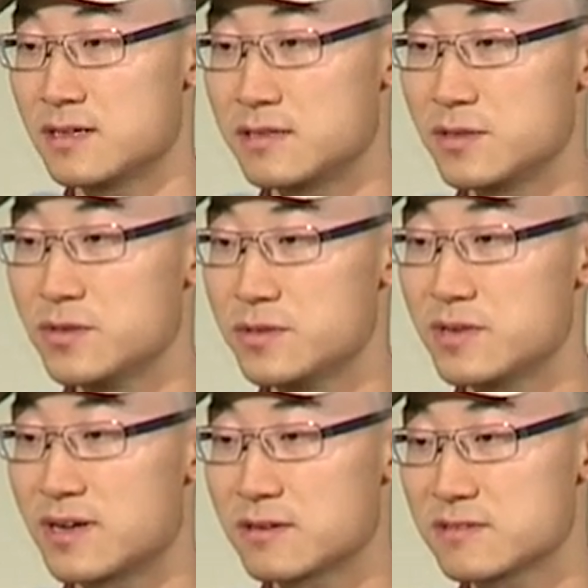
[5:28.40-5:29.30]

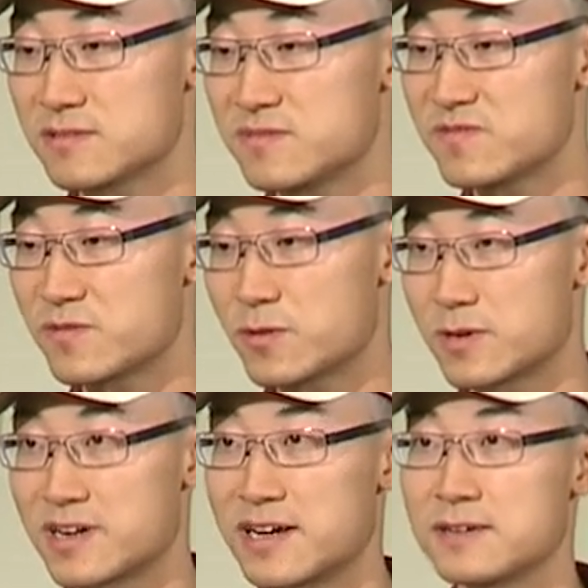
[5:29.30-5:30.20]
new algorithm
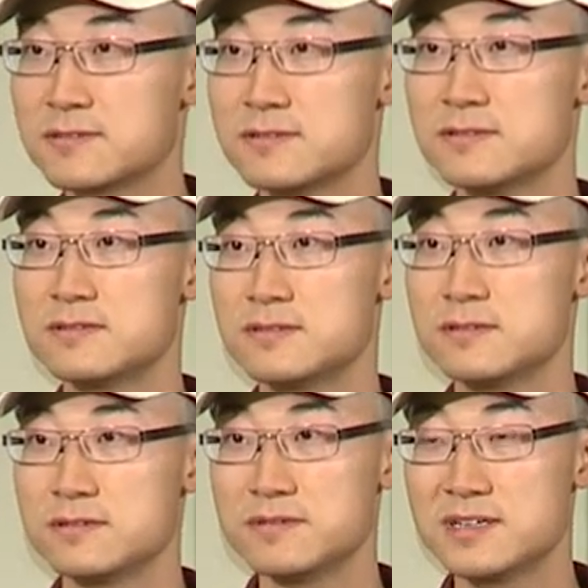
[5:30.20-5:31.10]
for how to
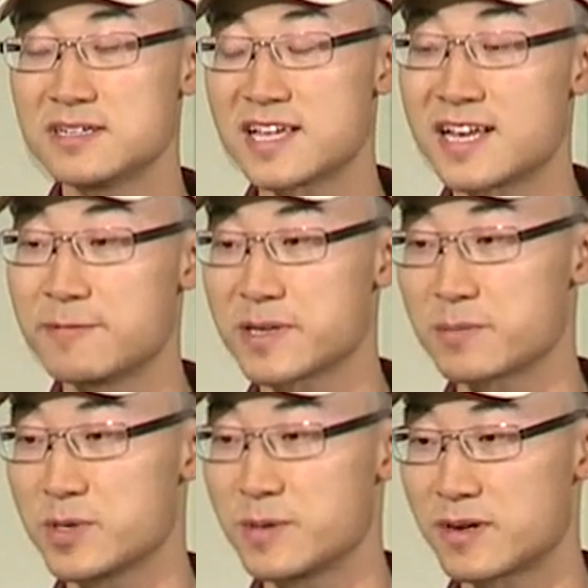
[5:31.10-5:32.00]
do the dynamic
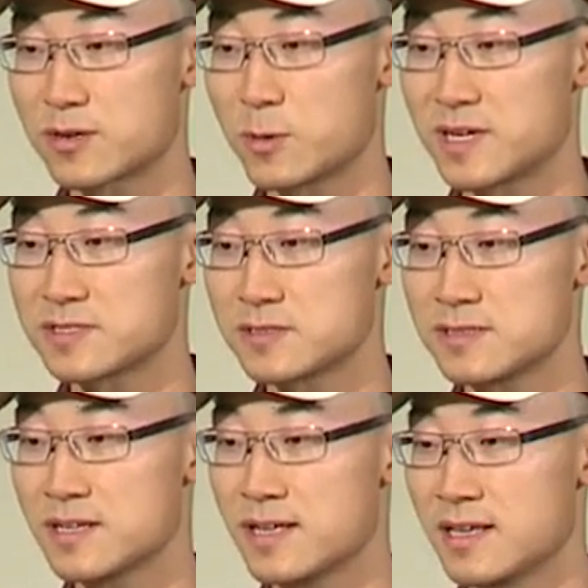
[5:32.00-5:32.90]
PPR
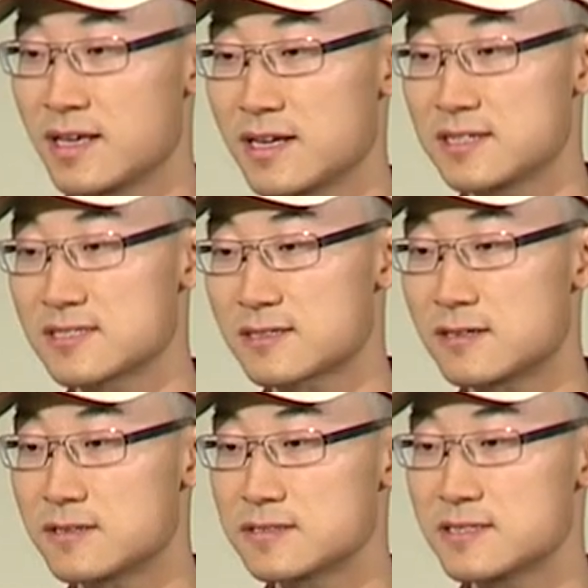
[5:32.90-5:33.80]
question. It is
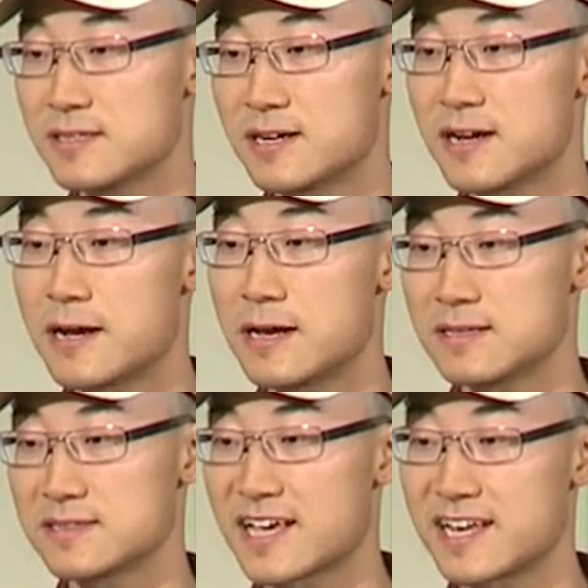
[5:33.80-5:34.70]
called the
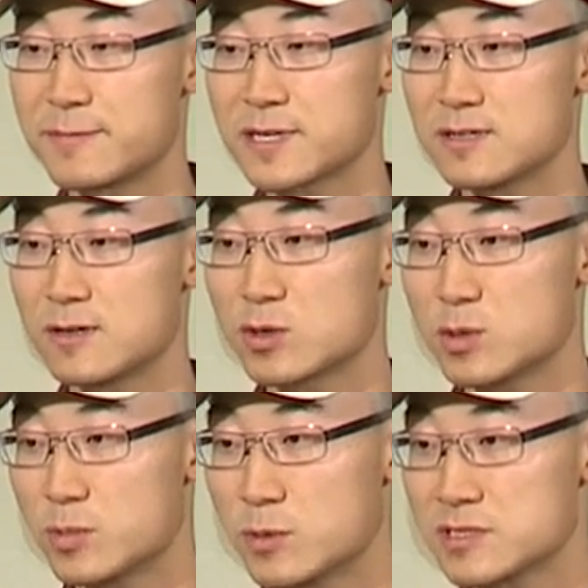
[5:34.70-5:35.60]
dynamic
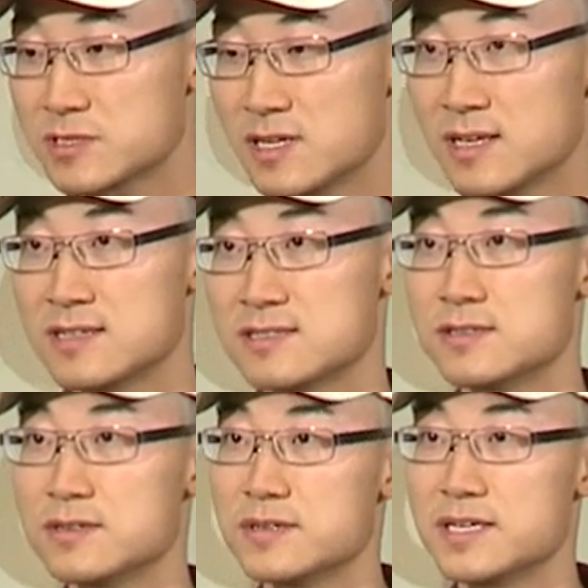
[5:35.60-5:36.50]
local push.
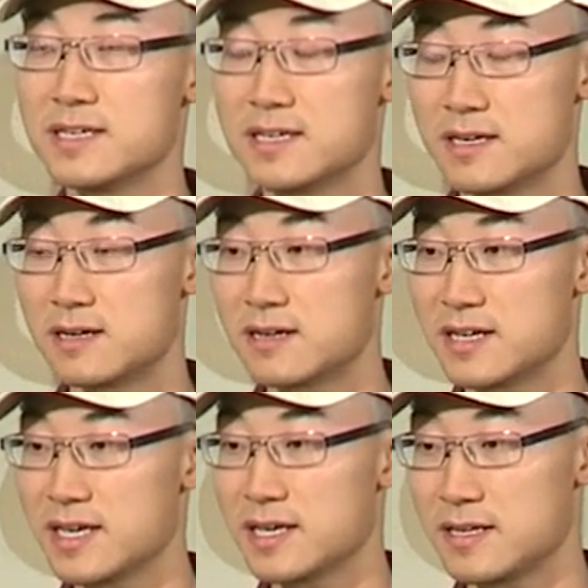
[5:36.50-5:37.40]
So
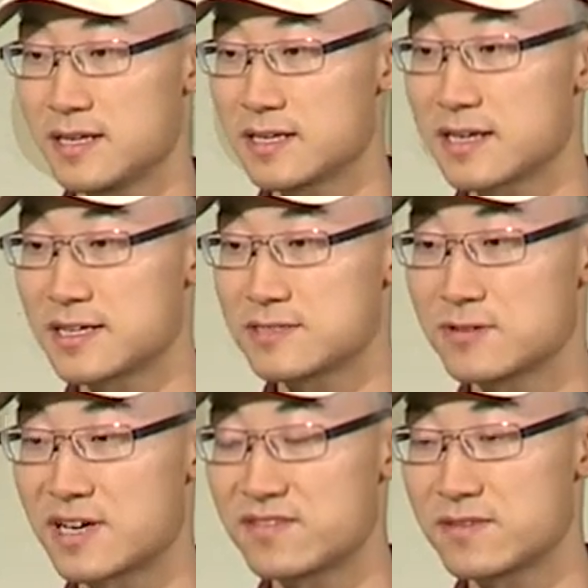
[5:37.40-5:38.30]
uh, in case
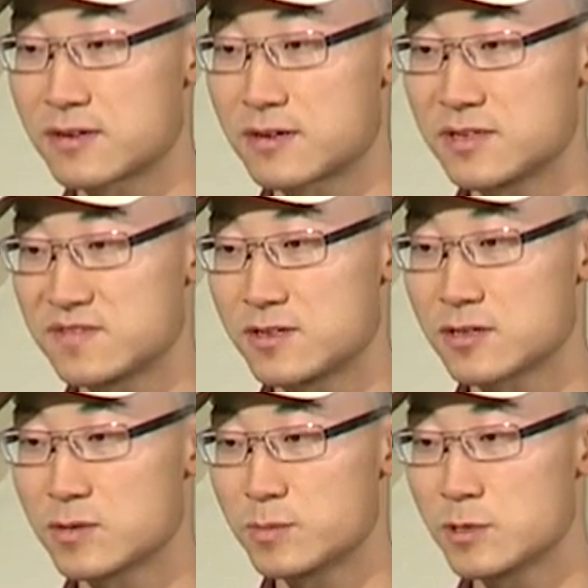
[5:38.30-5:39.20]
you haven't heard of
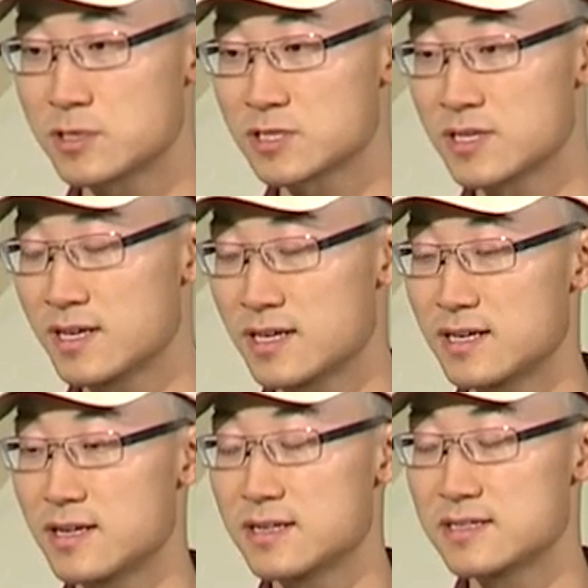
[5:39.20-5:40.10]
local push,
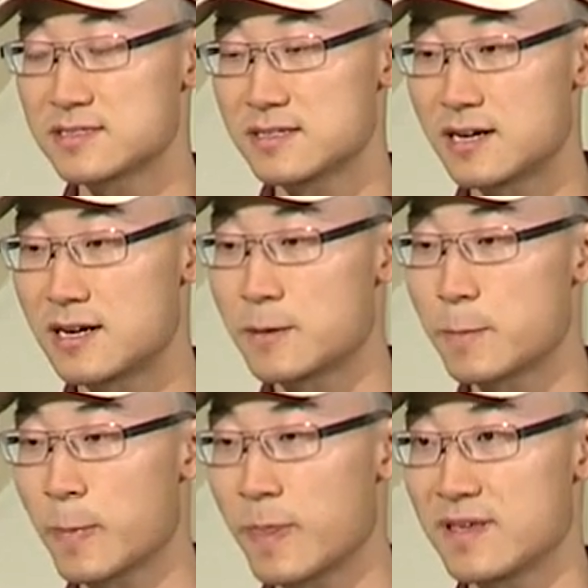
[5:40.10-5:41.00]
it is, uh,
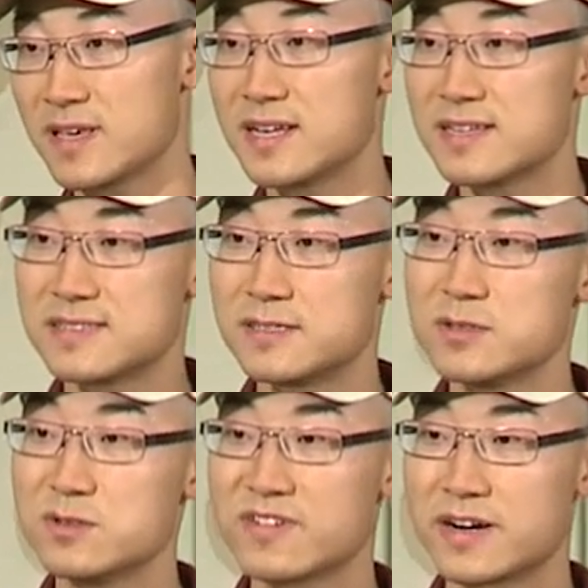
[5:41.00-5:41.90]
it is a
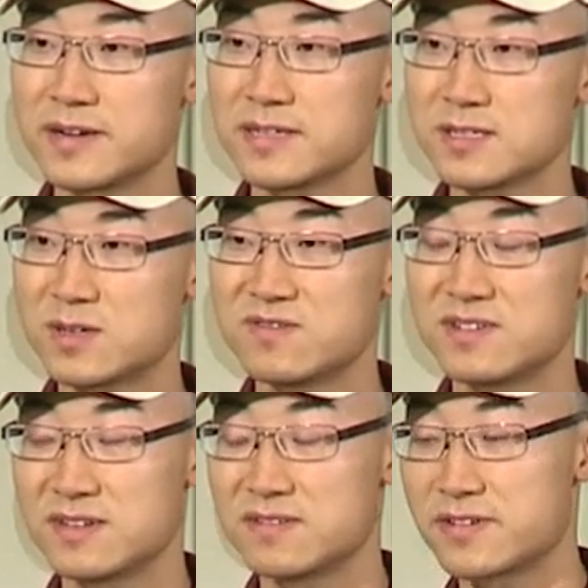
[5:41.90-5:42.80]
new variant of
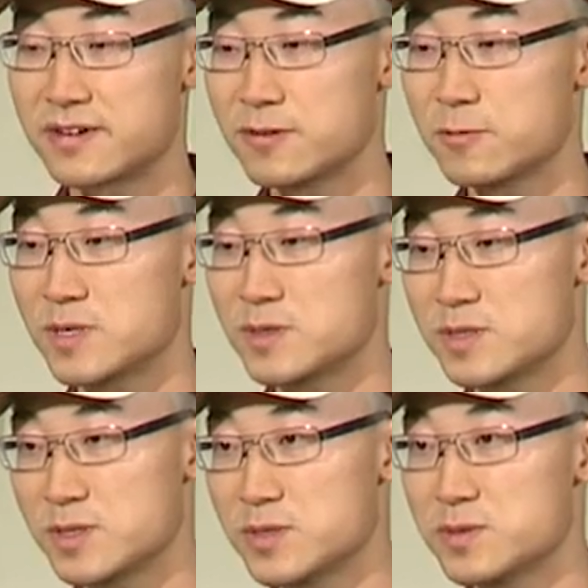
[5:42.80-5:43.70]
a very
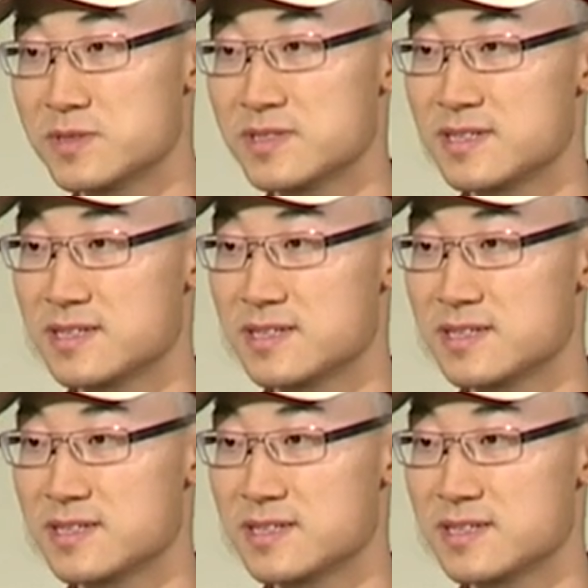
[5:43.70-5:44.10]
well-known